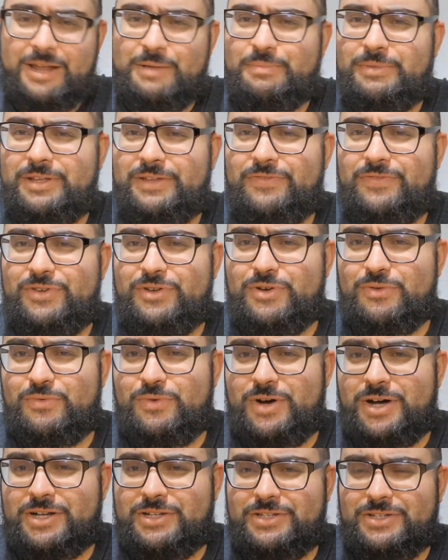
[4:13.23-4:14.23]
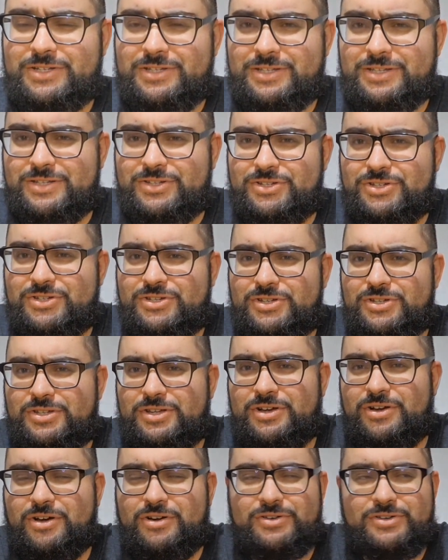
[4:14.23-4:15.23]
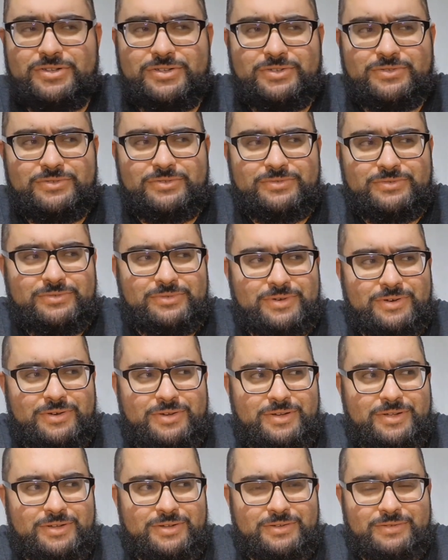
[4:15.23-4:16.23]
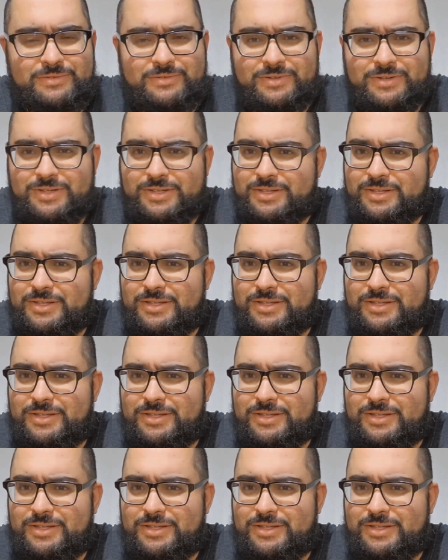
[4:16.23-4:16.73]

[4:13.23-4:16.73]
I believe you can watch the cartoon on